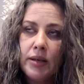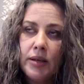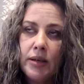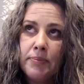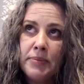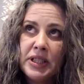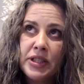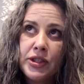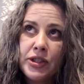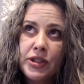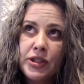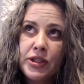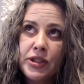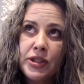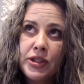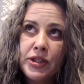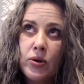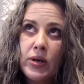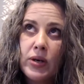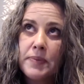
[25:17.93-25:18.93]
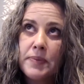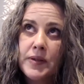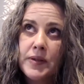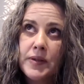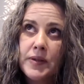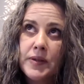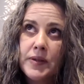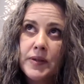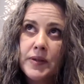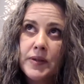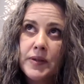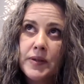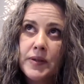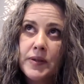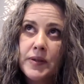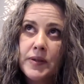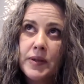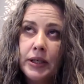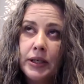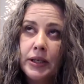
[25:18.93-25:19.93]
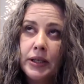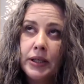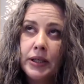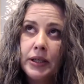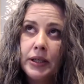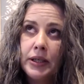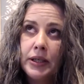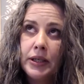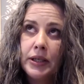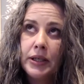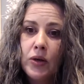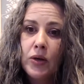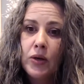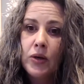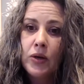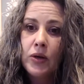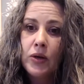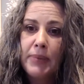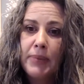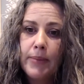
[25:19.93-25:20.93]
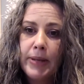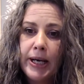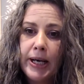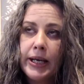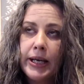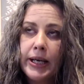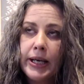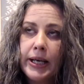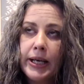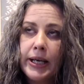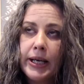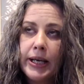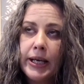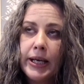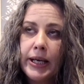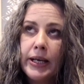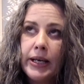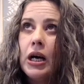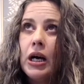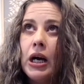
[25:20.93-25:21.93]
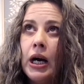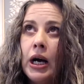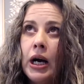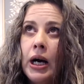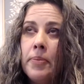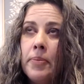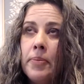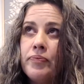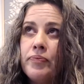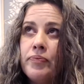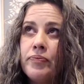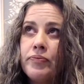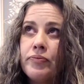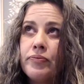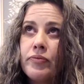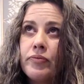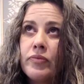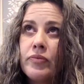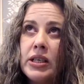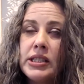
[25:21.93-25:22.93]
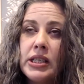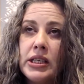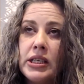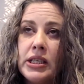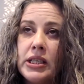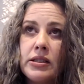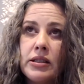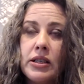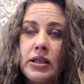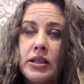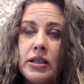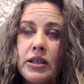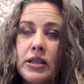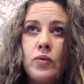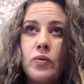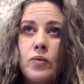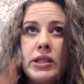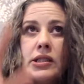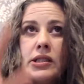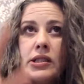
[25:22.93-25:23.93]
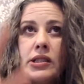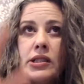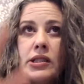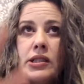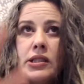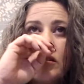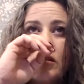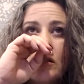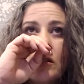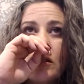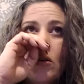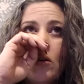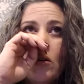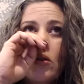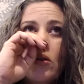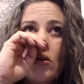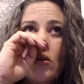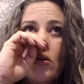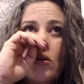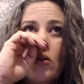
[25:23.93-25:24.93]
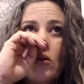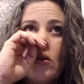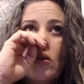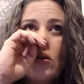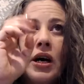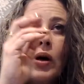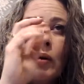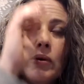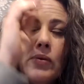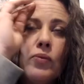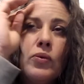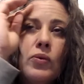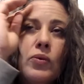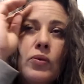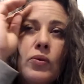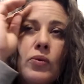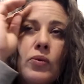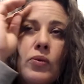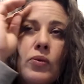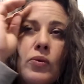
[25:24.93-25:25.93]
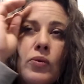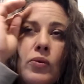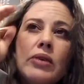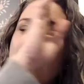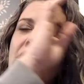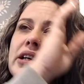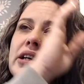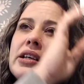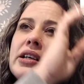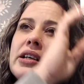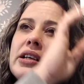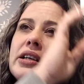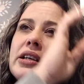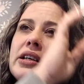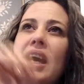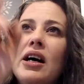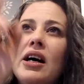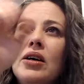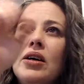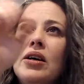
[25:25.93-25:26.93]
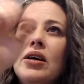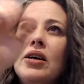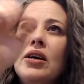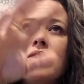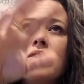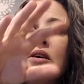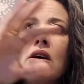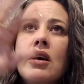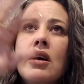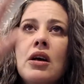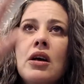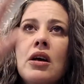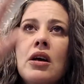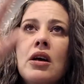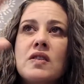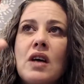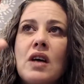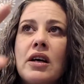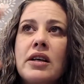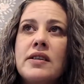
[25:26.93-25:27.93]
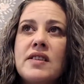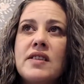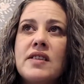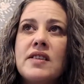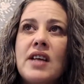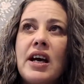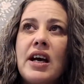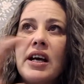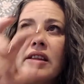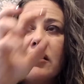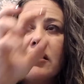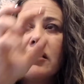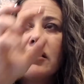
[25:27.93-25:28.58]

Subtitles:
Mr. Epps went bye-bye. Because it was also what did we just get? Clouds, Sun, Scythe.